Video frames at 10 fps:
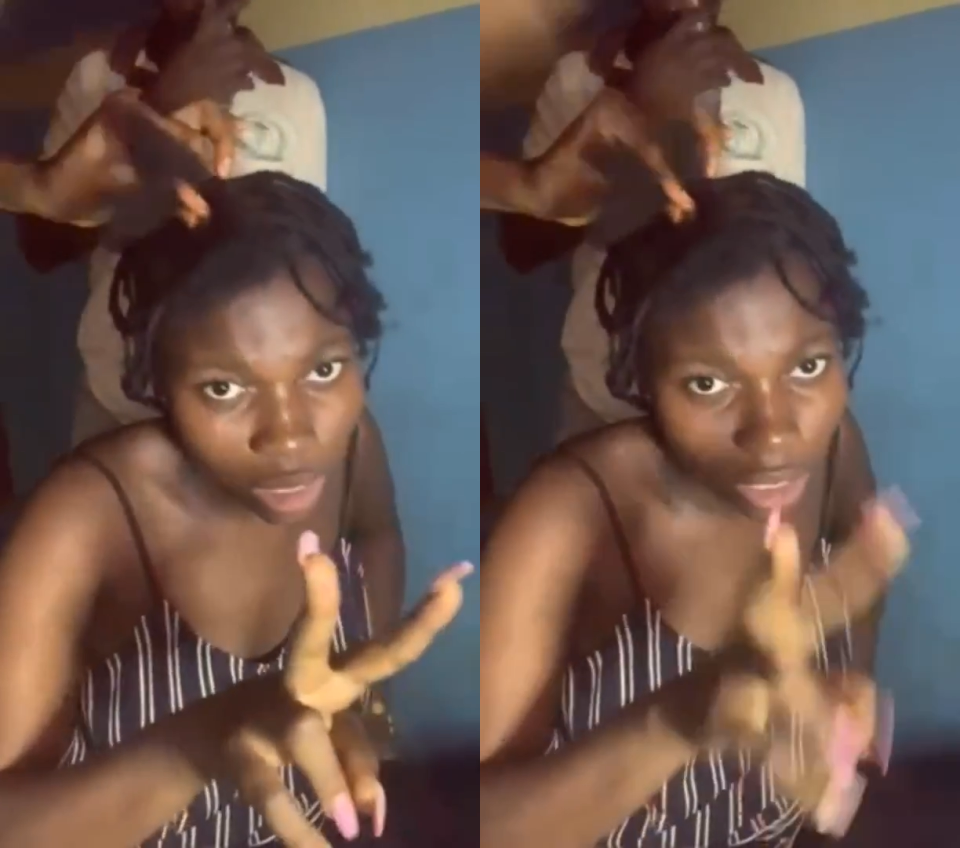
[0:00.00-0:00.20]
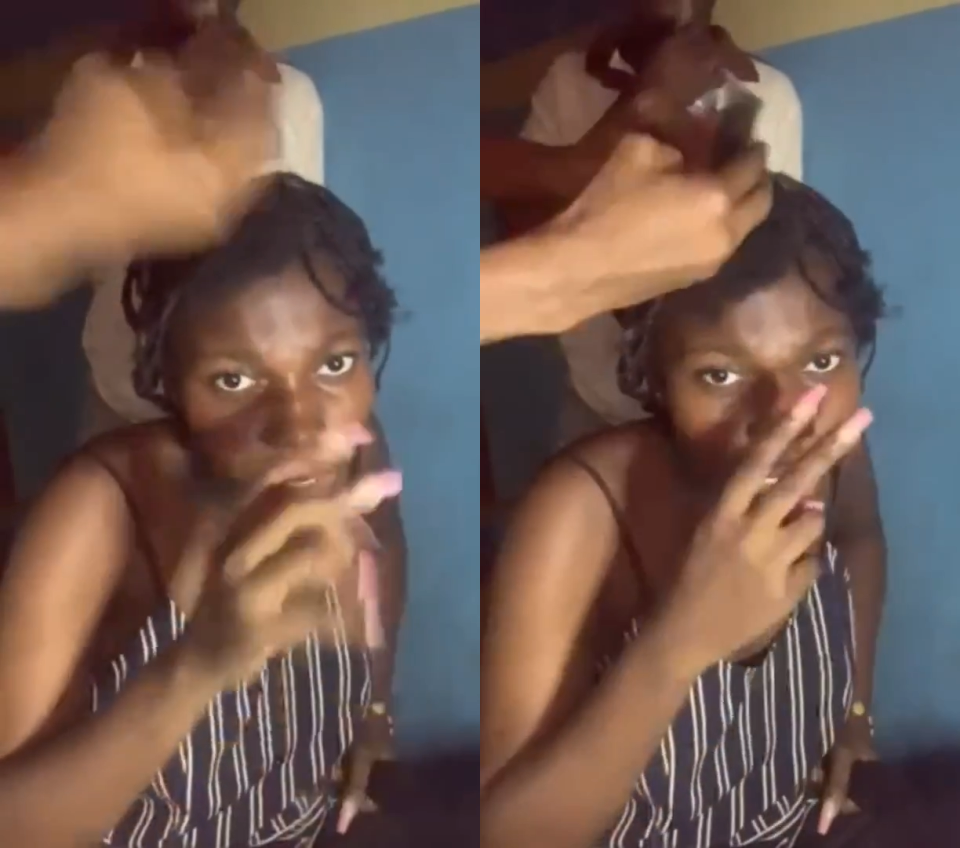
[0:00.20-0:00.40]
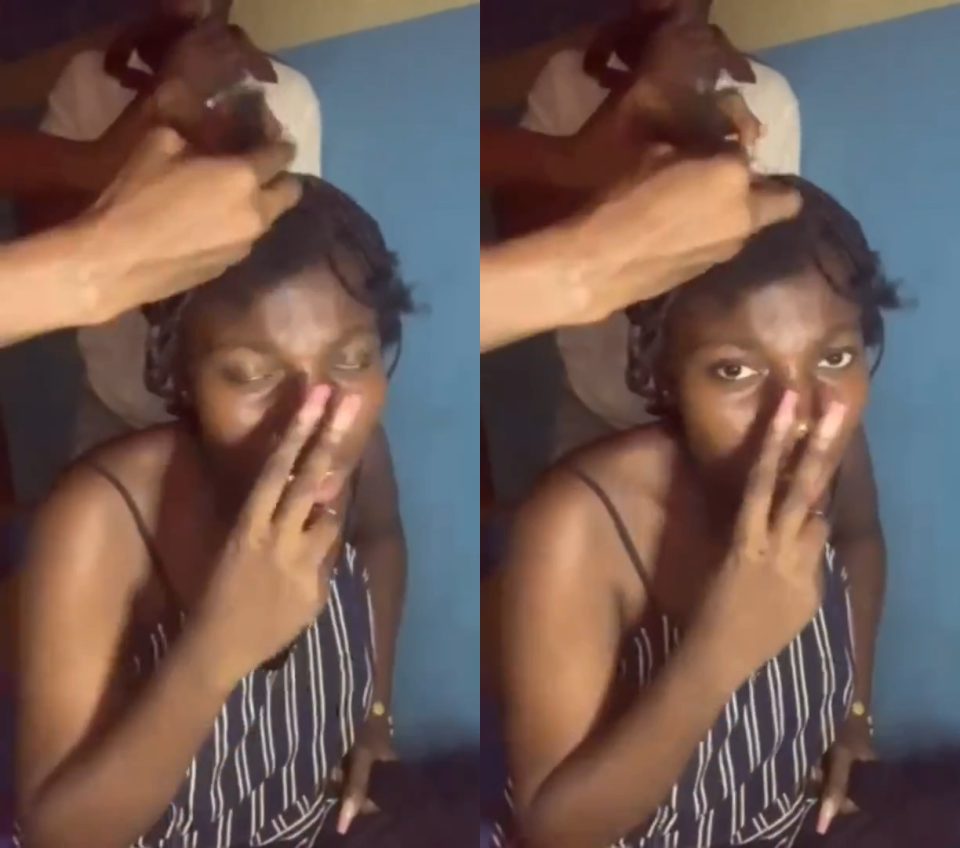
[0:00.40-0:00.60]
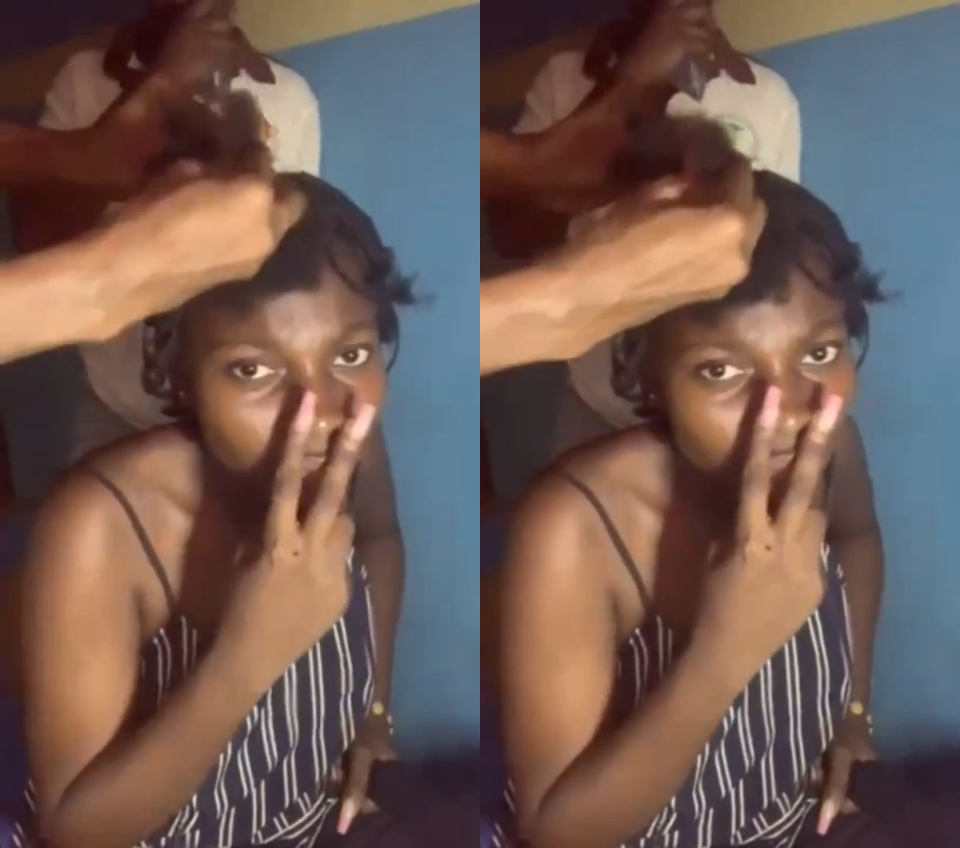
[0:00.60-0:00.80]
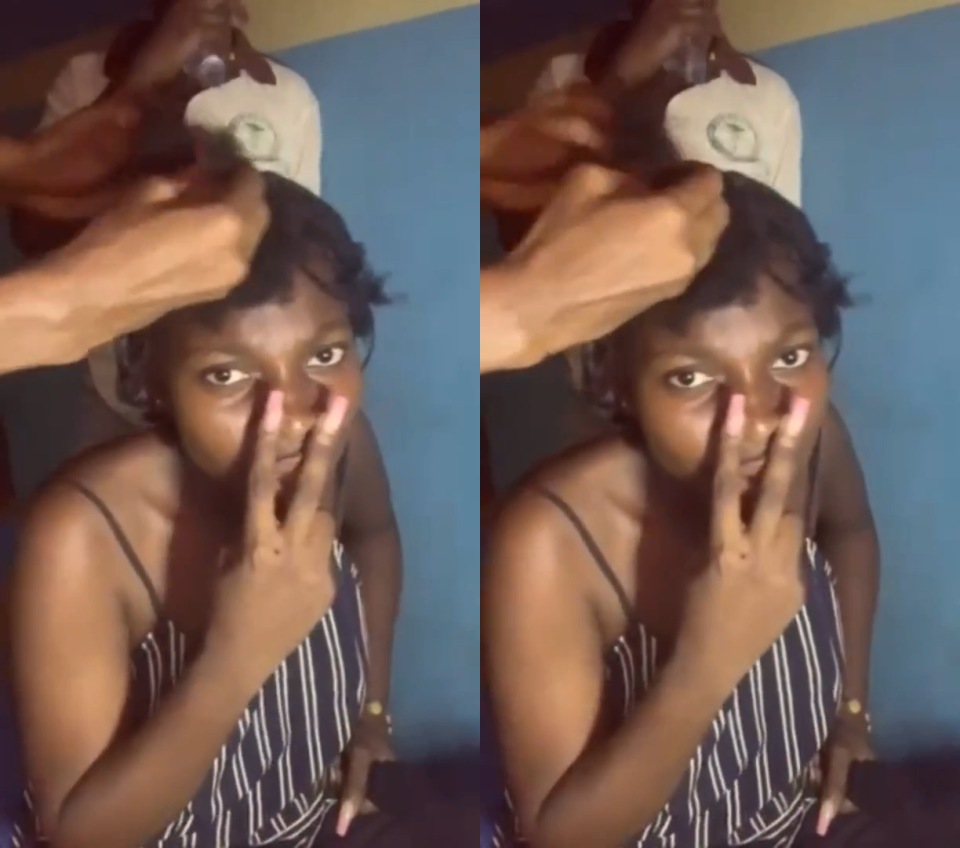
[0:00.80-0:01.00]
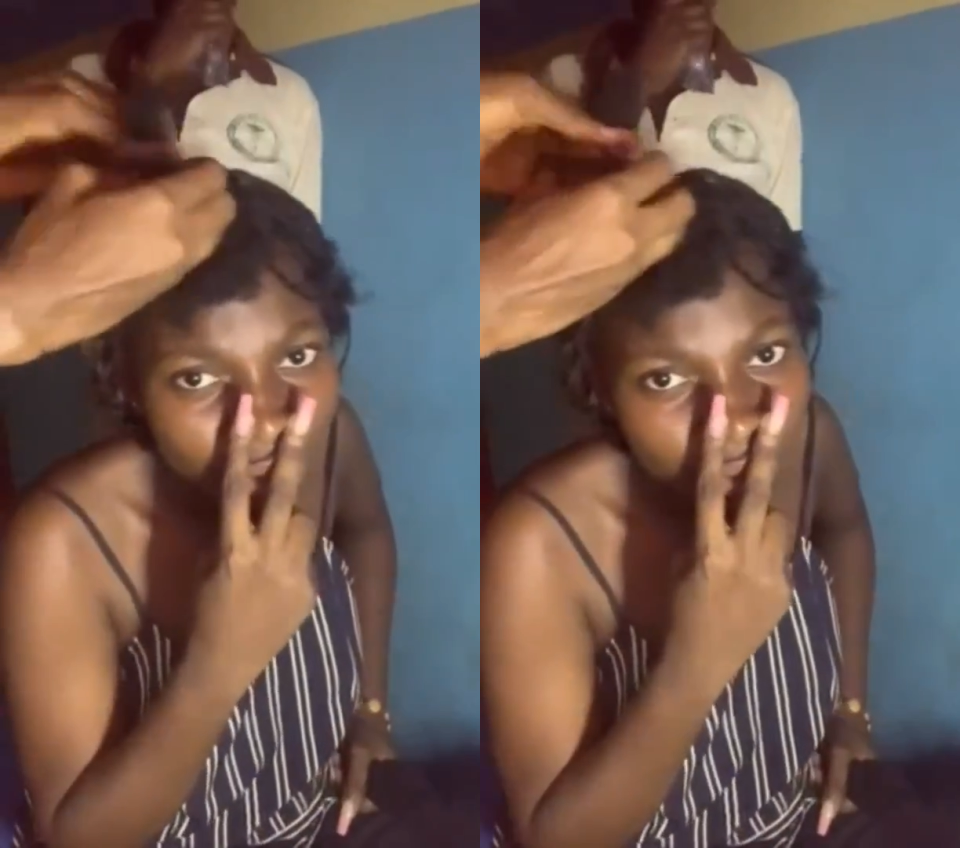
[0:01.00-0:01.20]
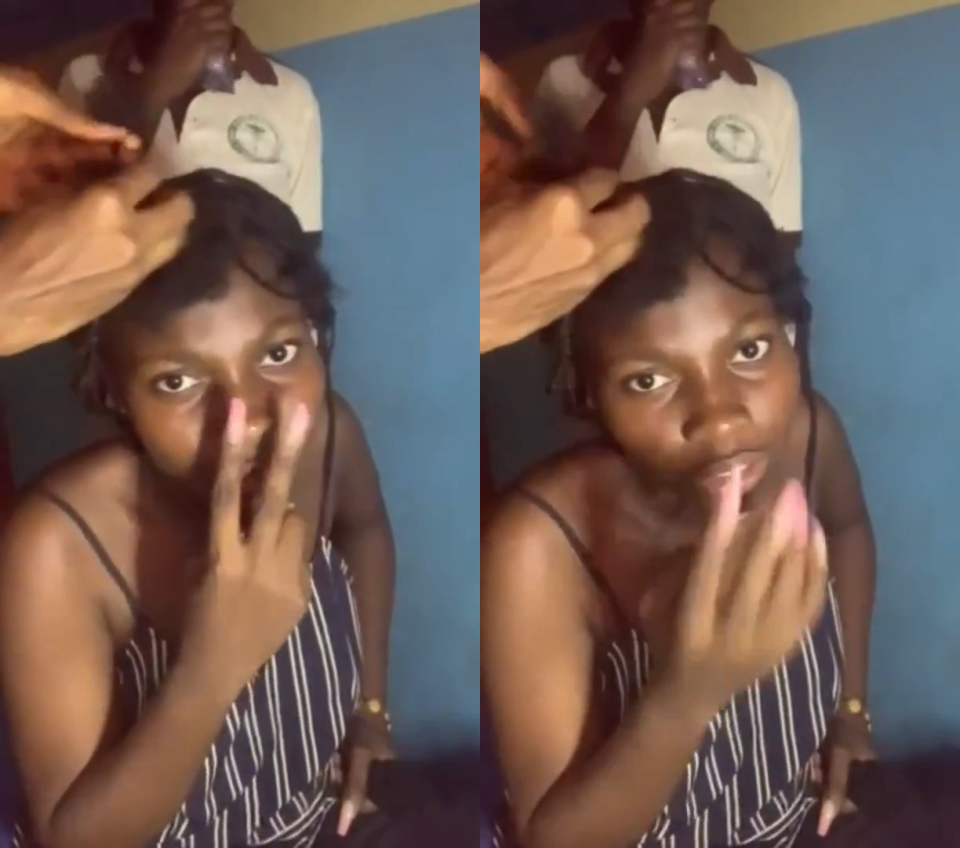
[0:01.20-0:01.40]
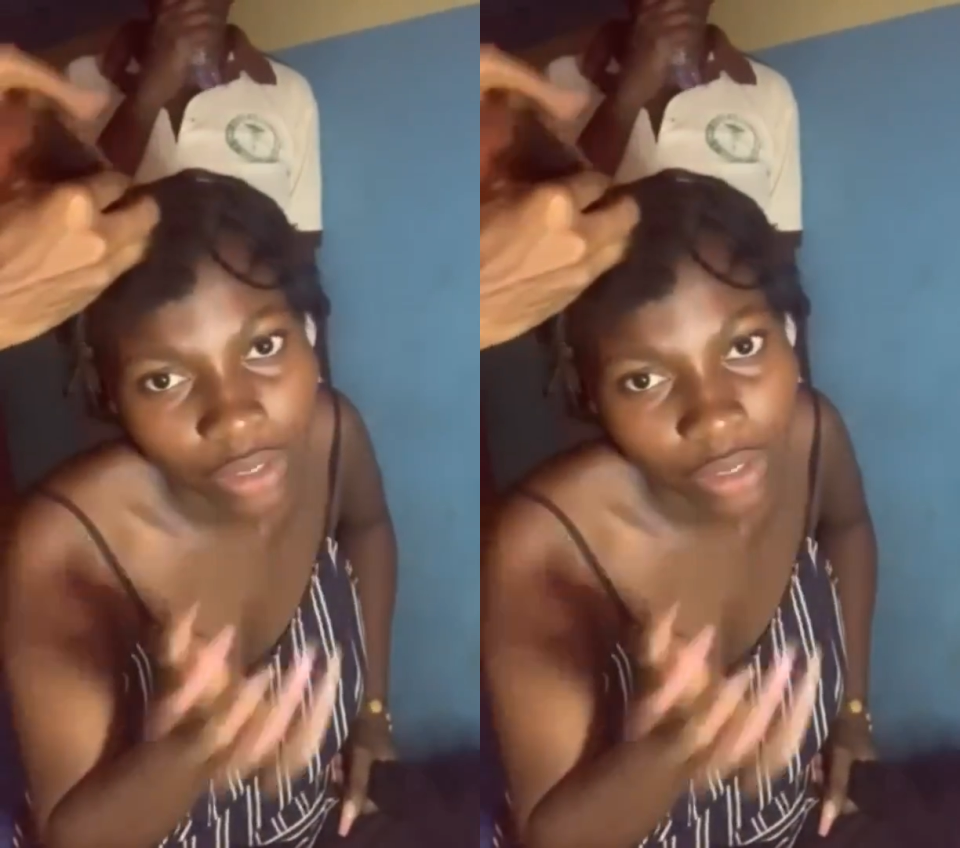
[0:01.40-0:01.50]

number of sections you're going